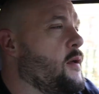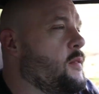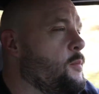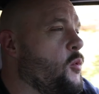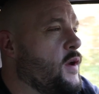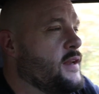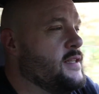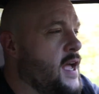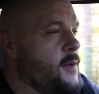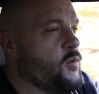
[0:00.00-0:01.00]
morning
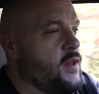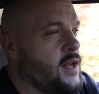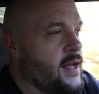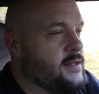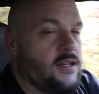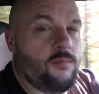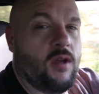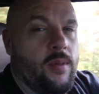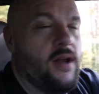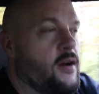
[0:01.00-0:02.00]
time when the light's a little
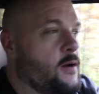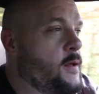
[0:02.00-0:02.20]
bit better,